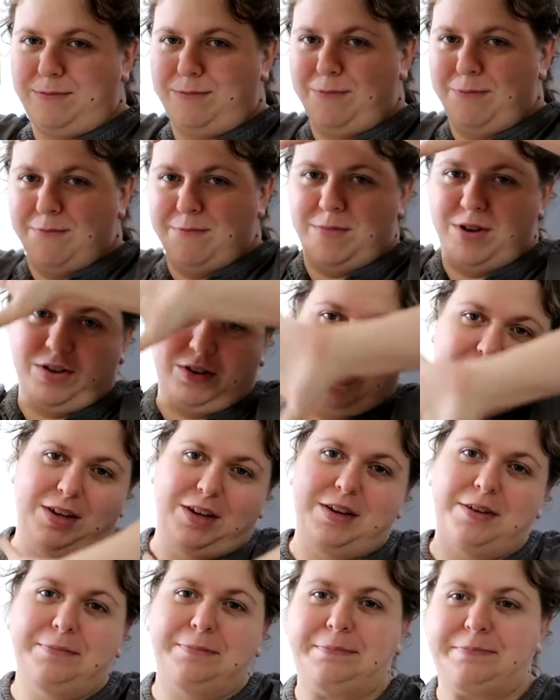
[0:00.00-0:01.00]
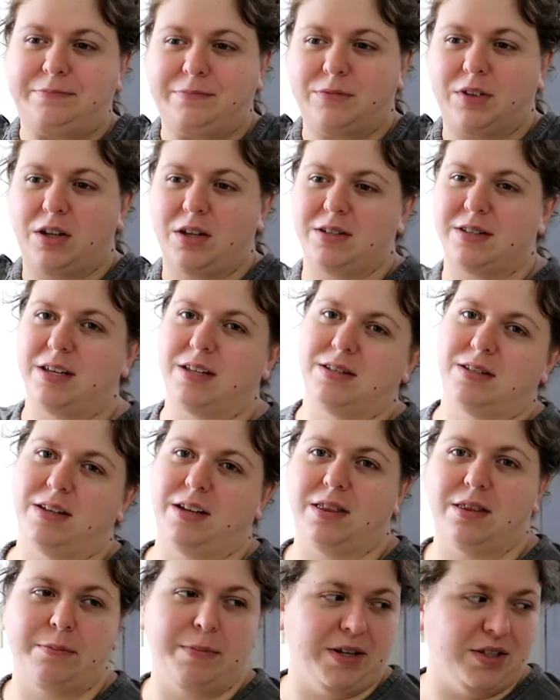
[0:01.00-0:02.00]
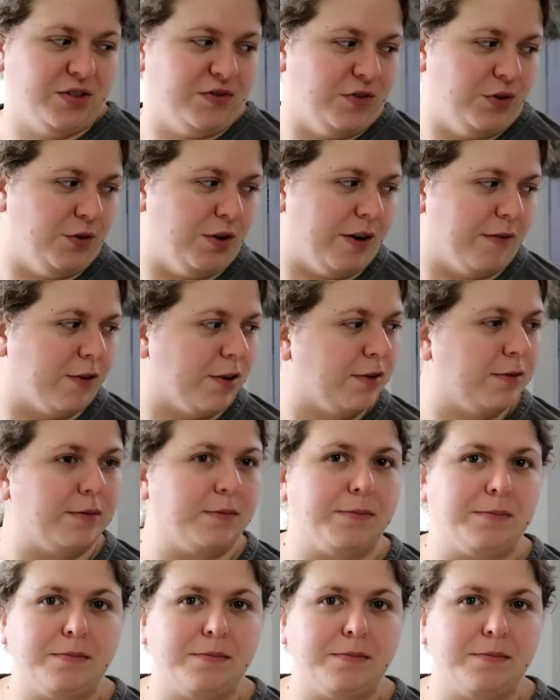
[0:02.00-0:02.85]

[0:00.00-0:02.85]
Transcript: million, because that's like the best food ever.